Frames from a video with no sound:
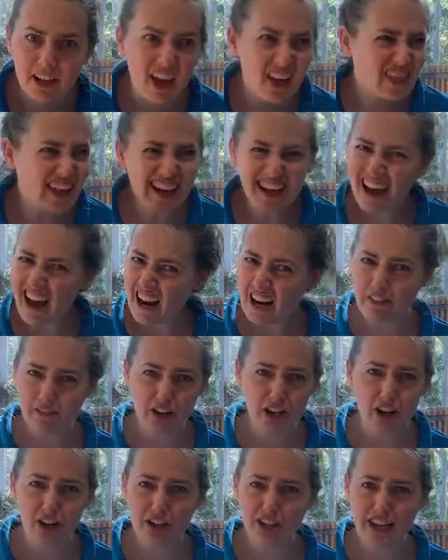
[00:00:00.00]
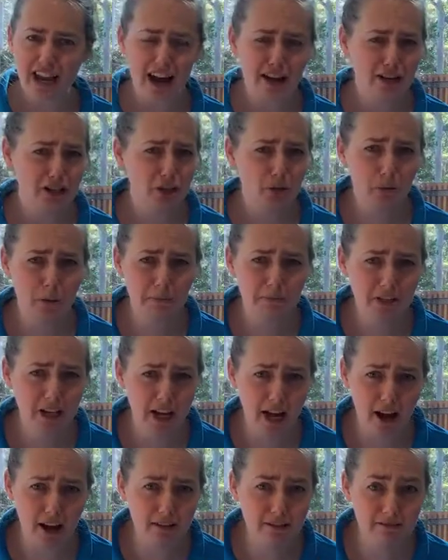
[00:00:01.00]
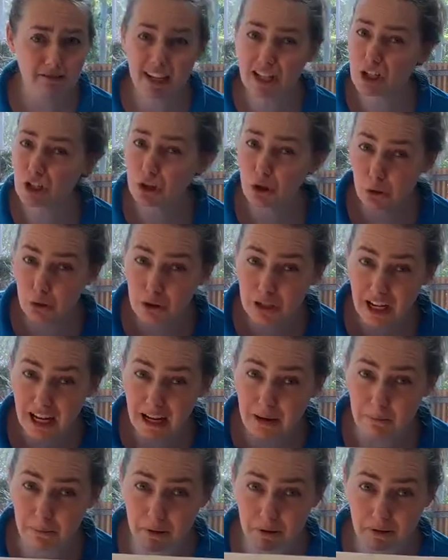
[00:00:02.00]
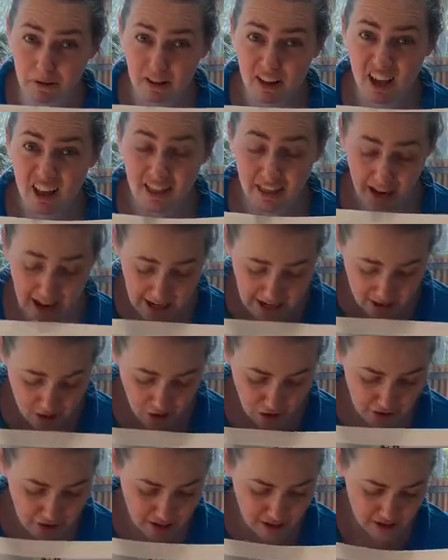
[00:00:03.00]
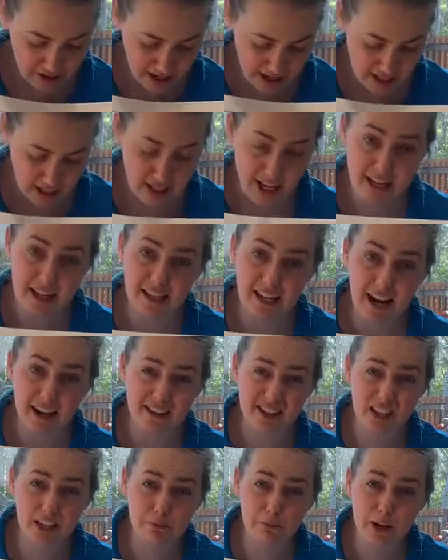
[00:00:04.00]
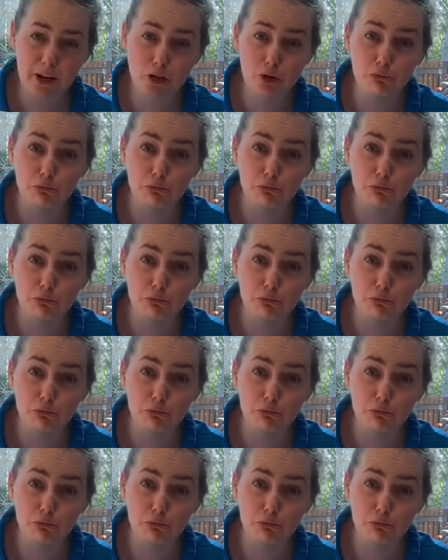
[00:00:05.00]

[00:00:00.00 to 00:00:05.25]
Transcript: They can't even go down and swim down, it's too deep. They send down special